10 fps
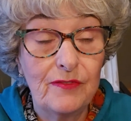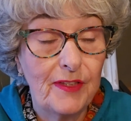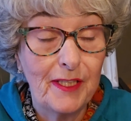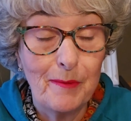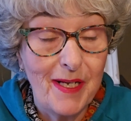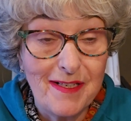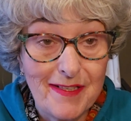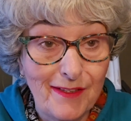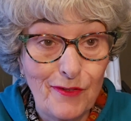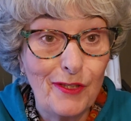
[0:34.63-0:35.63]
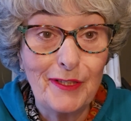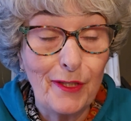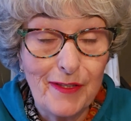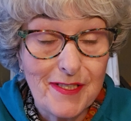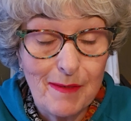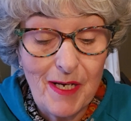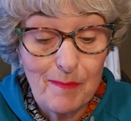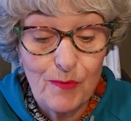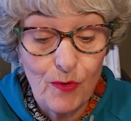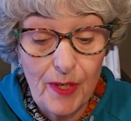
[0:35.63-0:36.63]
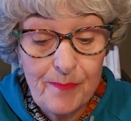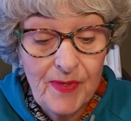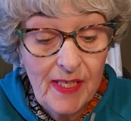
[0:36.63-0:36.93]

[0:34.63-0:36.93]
friggin' amazing. They're hilarious. They make me roar.